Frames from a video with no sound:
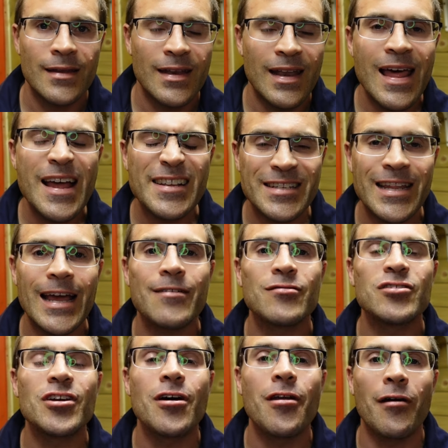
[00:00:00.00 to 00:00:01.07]
Let's now
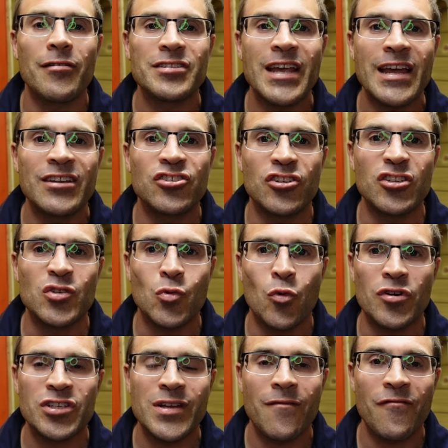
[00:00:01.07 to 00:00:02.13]
turn our attention
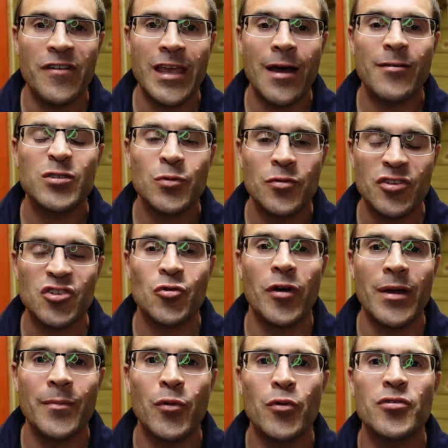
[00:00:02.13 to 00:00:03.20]
towards something else which is
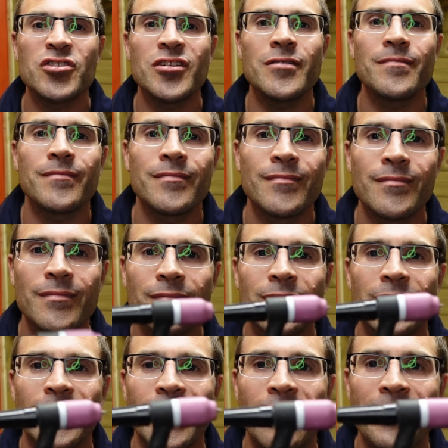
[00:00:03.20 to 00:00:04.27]
quite important,
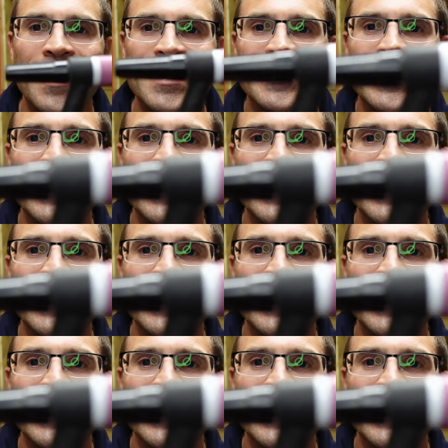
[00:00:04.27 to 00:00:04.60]
and that